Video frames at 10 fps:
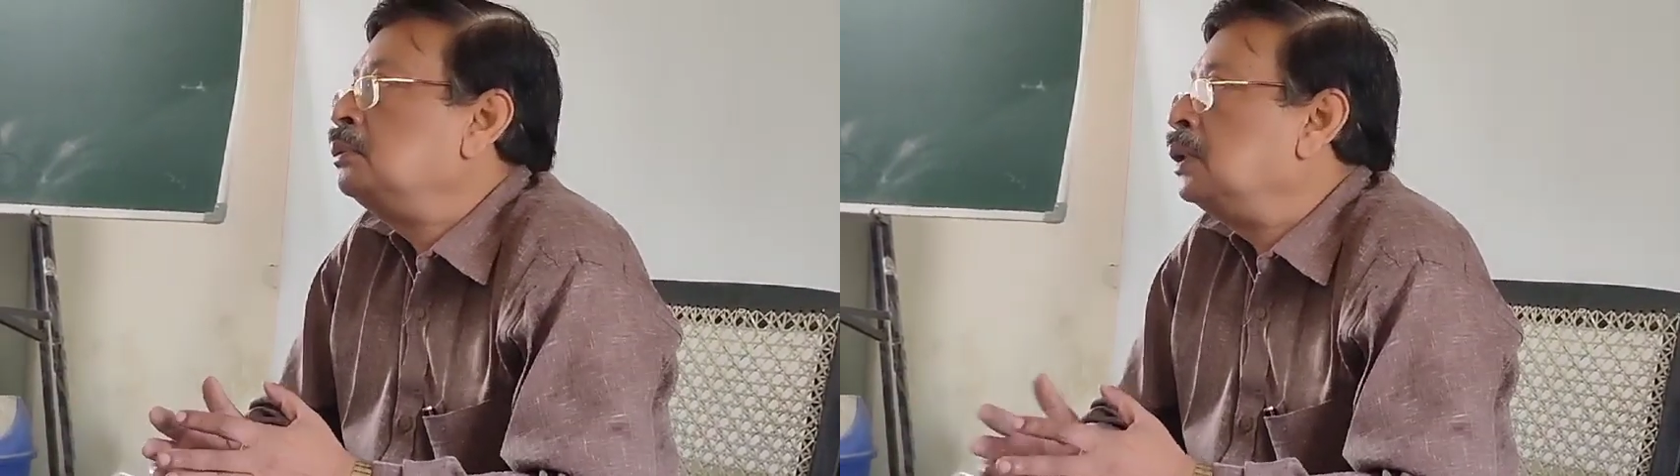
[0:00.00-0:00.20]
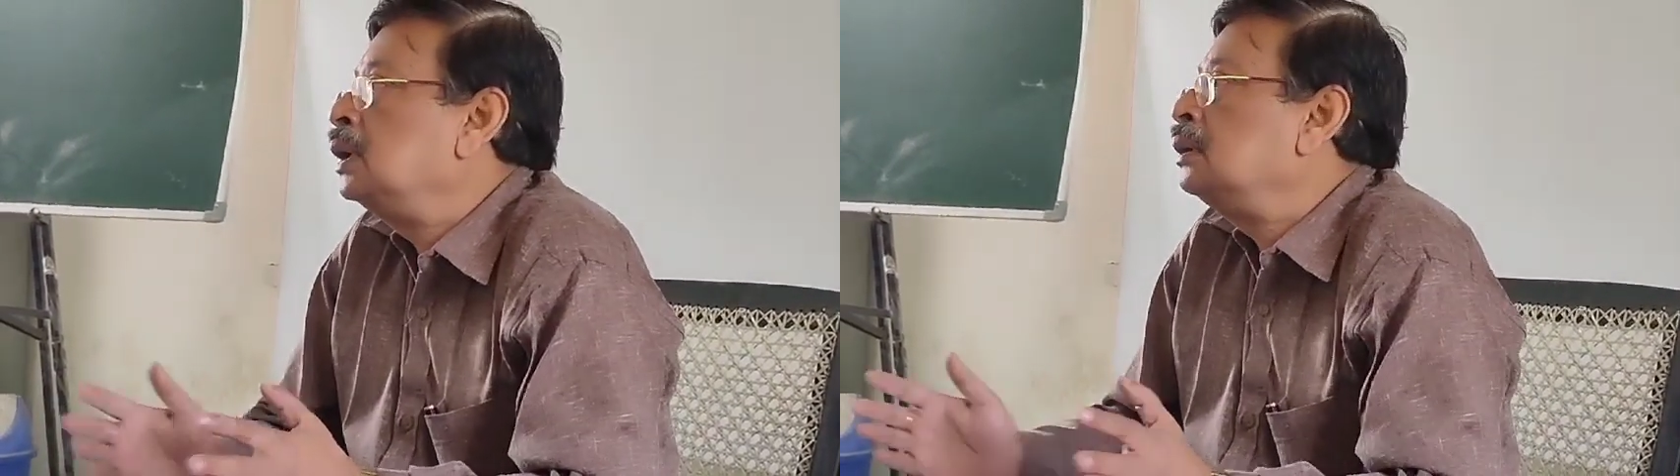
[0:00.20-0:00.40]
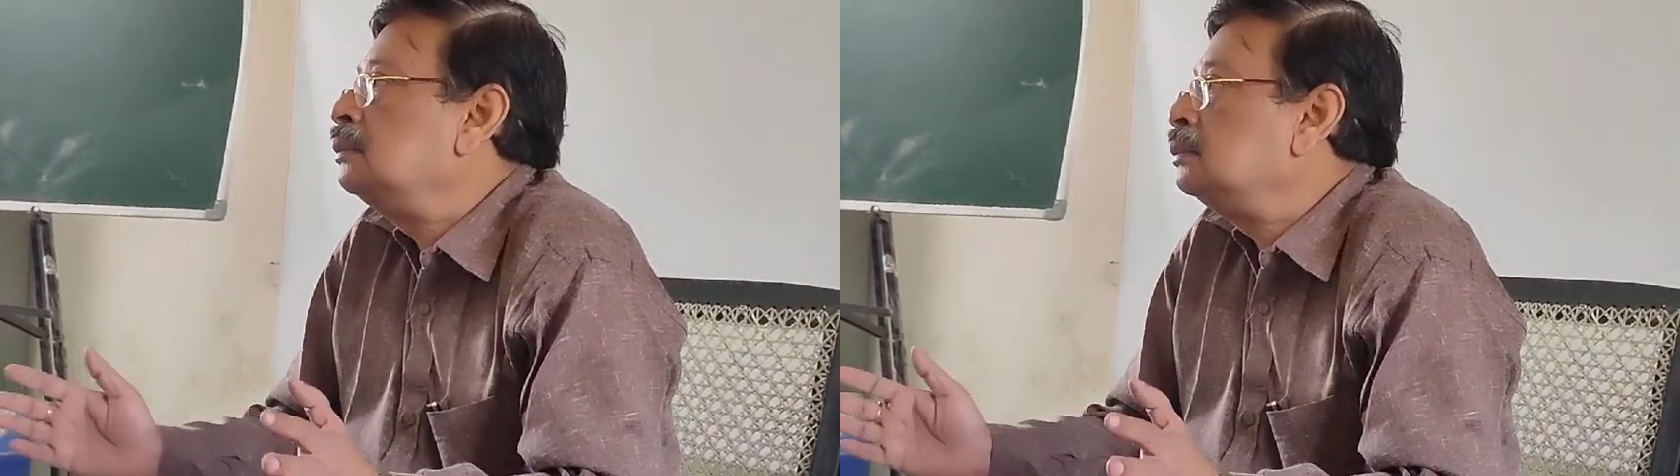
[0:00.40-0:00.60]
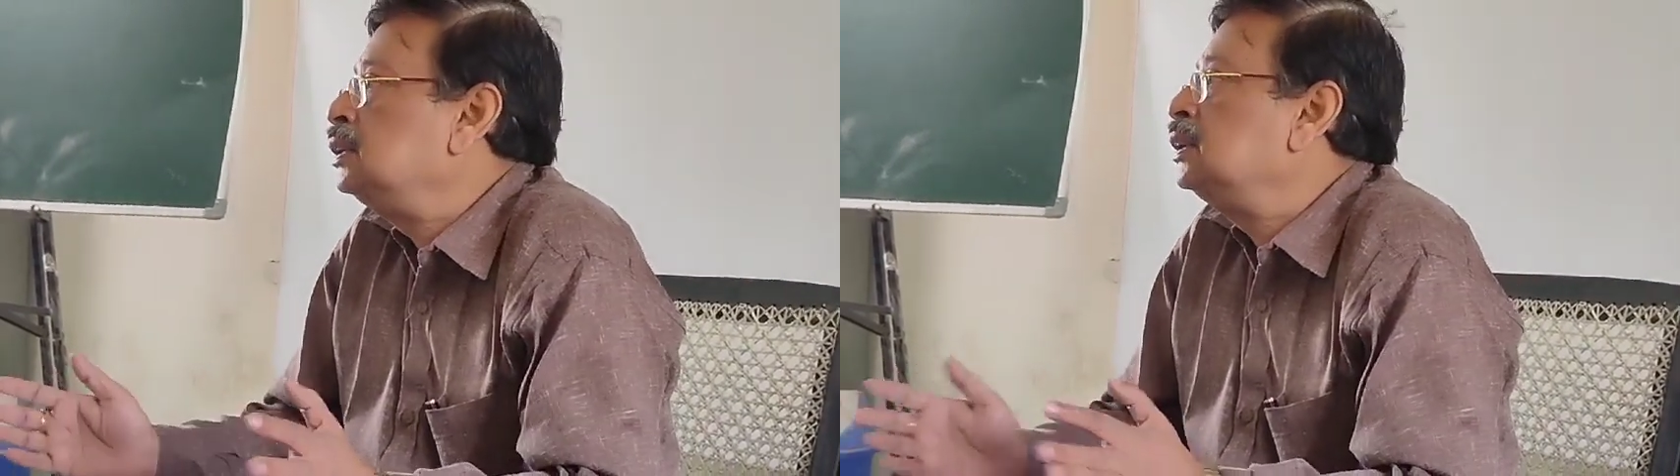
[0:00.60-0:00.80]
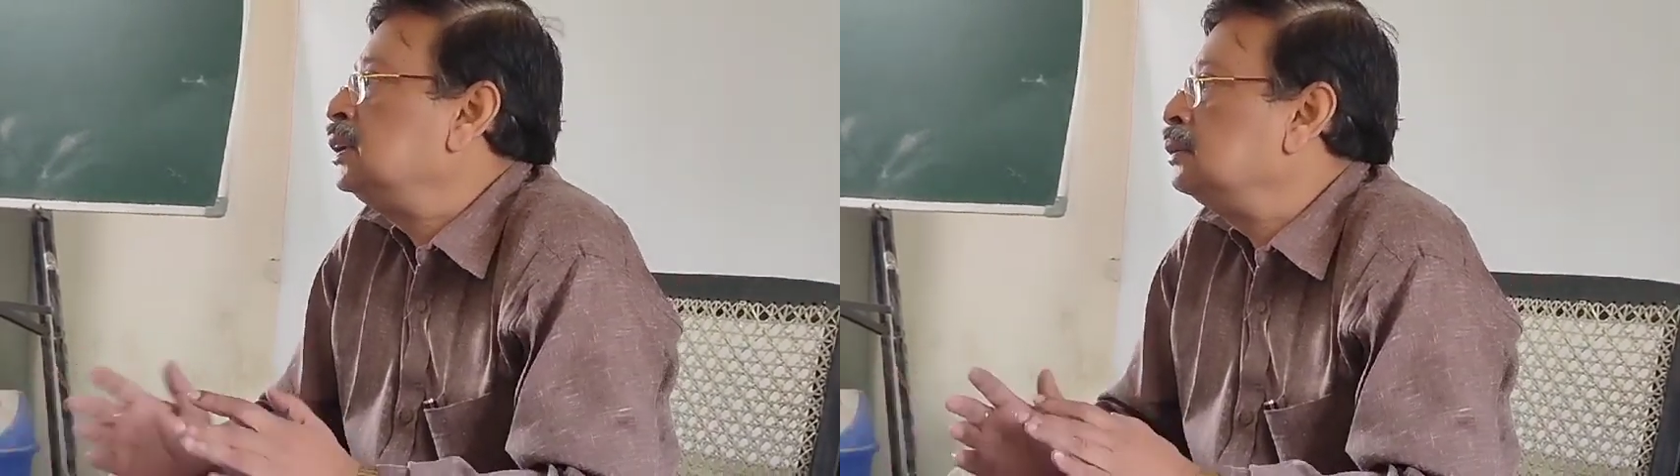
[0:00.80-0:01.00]
one
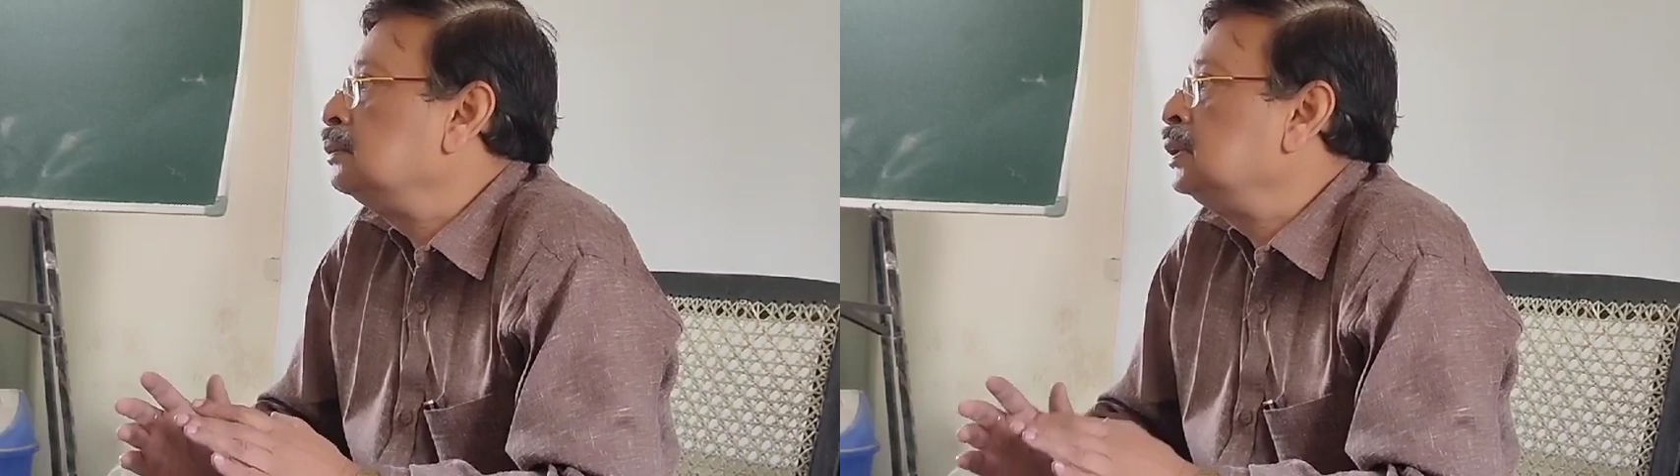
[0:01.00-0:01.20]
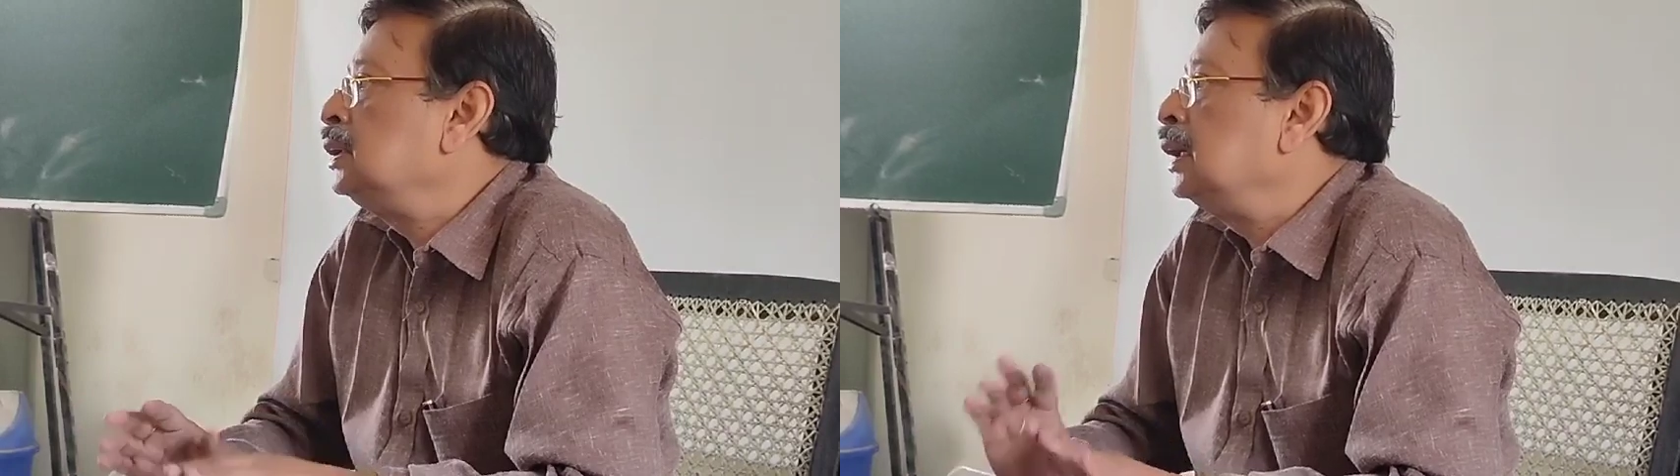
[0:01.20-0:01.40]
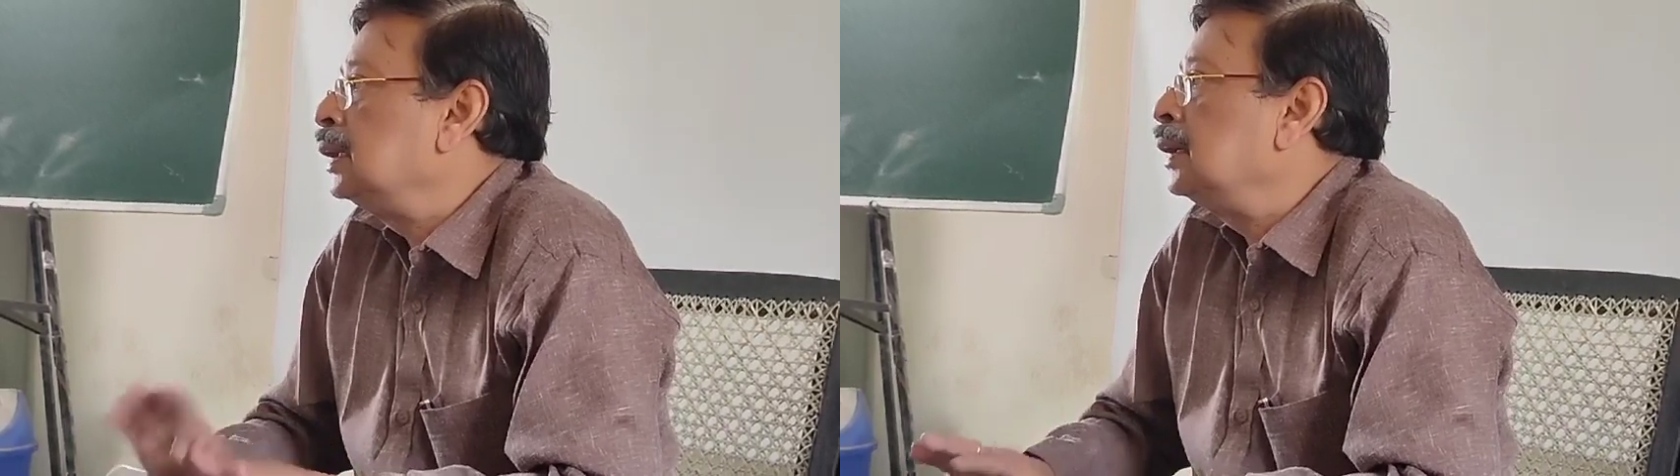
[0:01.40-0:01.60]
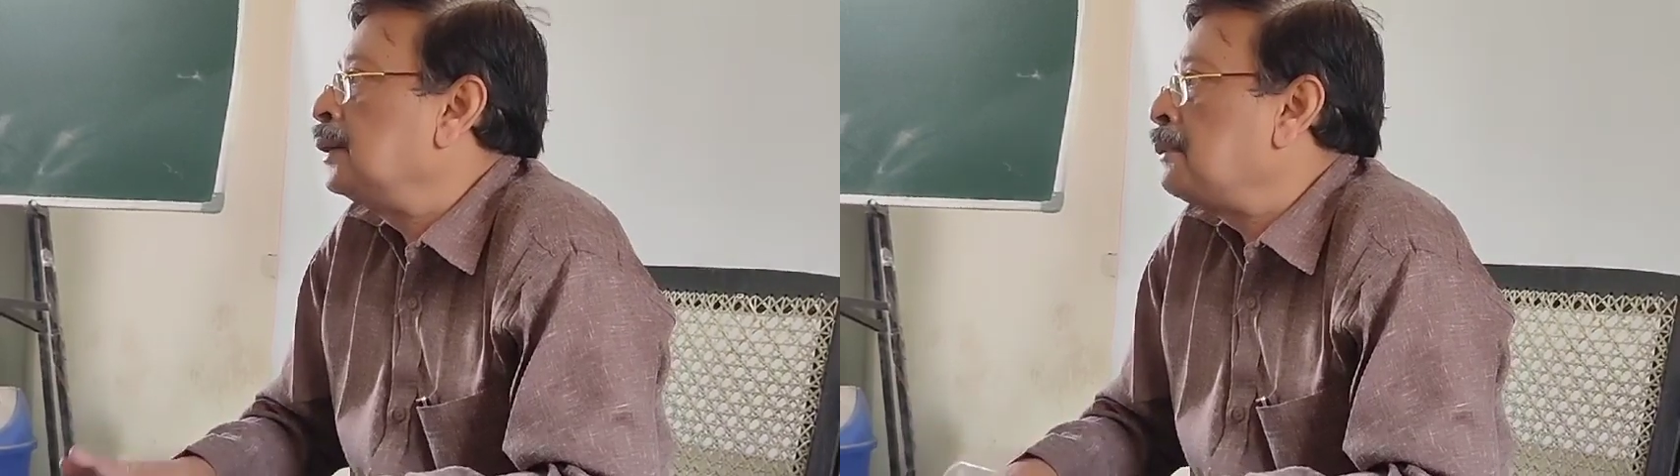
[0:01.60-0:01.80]
with the other.